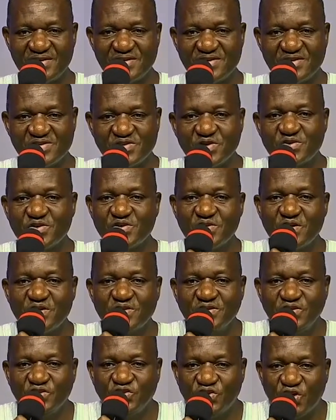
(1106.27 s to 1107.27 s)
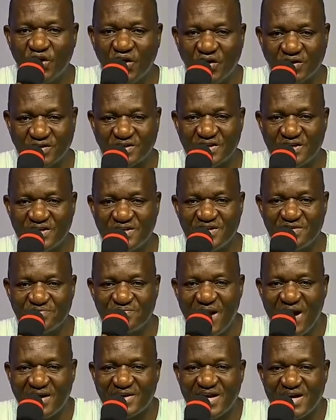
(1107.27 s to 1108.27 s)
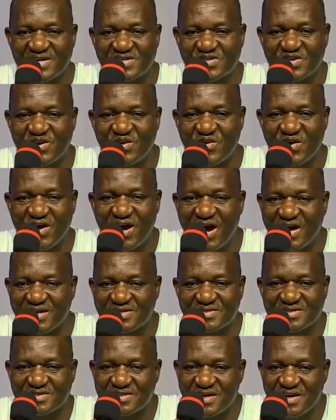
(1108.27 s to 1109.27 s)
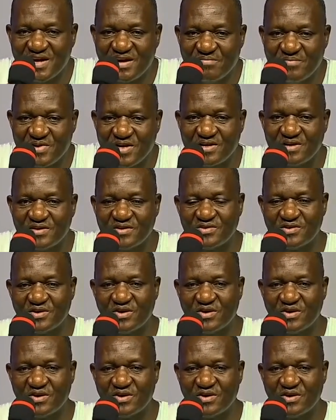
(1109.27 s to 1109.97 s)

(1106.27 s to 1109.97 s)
So you don't judge. The fact that someone has $1 million,